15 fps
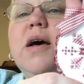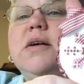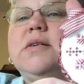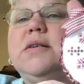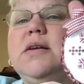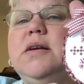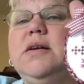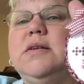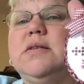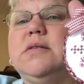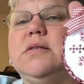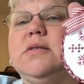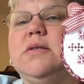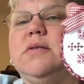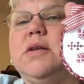She
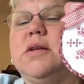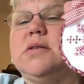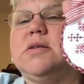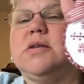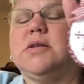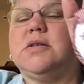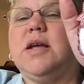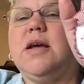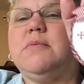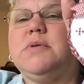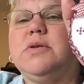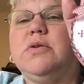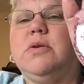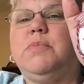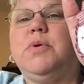does just
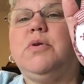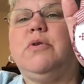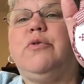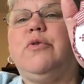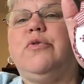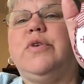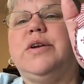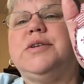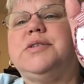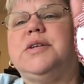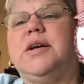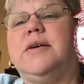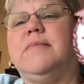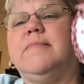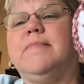absolutely beautiful
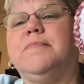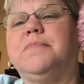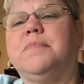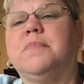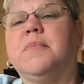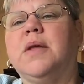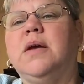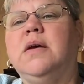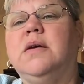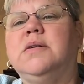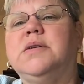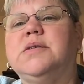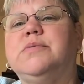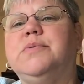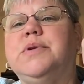finishing,
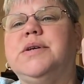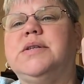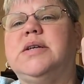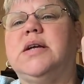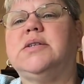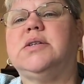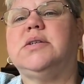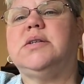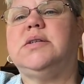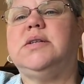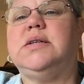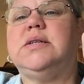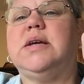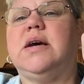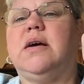just real attention to
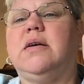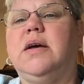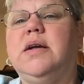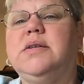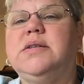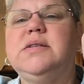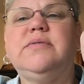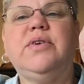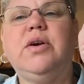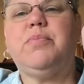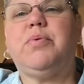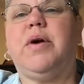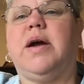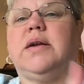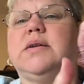detail, and she's
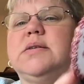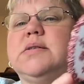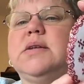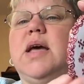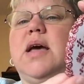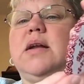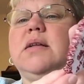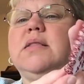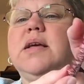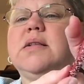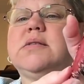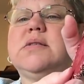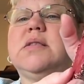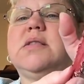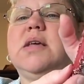practiced at it.
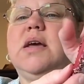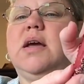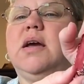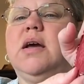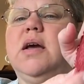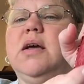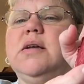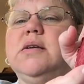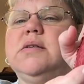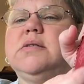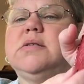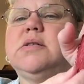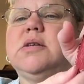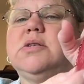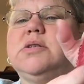That's the thing,
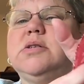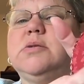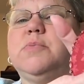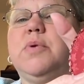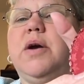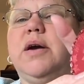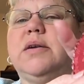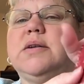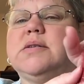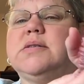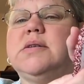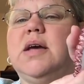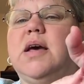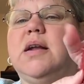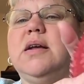is that she's
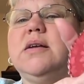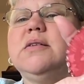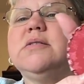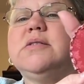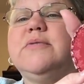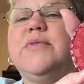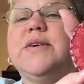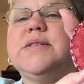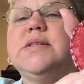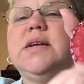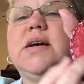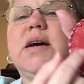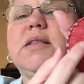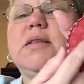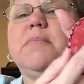practiced at it. And she fussy
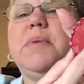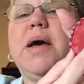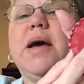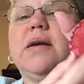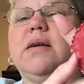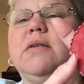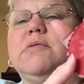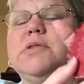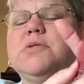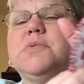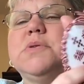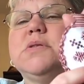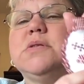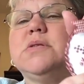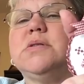cut the backing, which
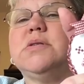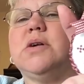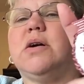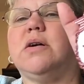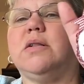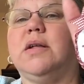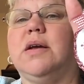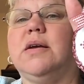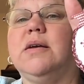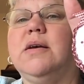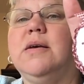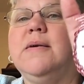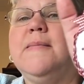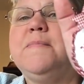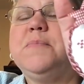was darling,
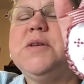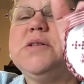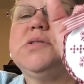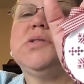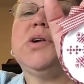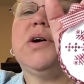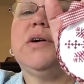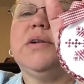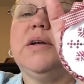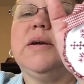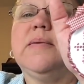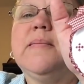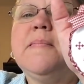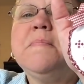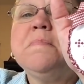just
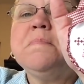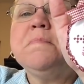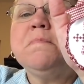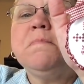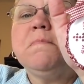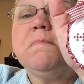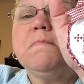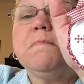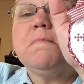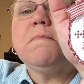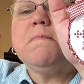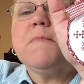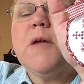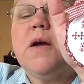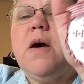darling.
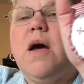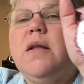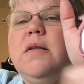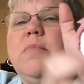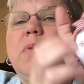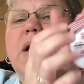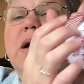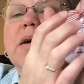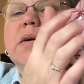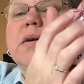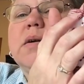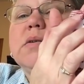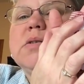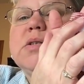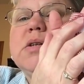On the blog,
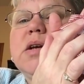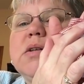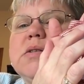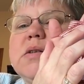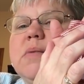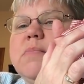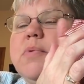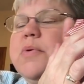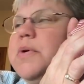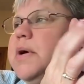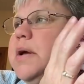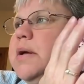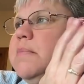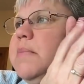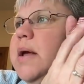she at some
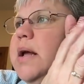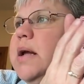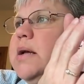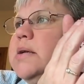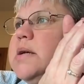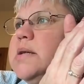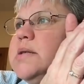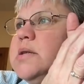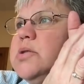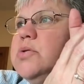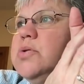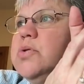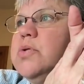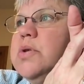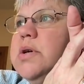point does a
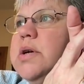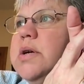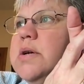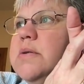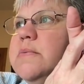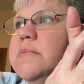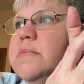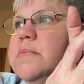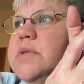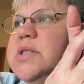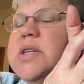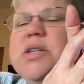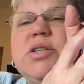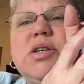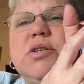tutorial,
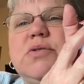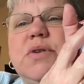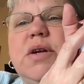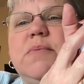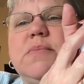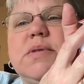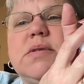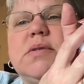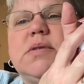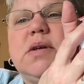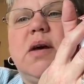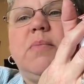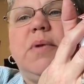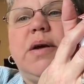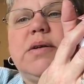
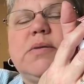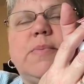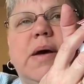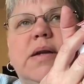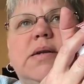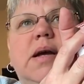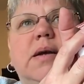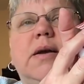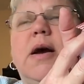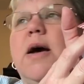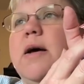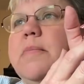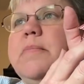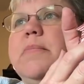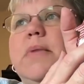
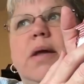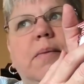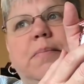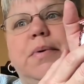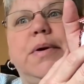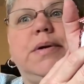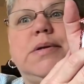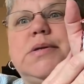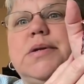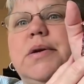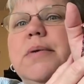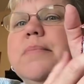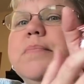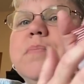stitchingdreams.blogspot.com, I'm pretty sure.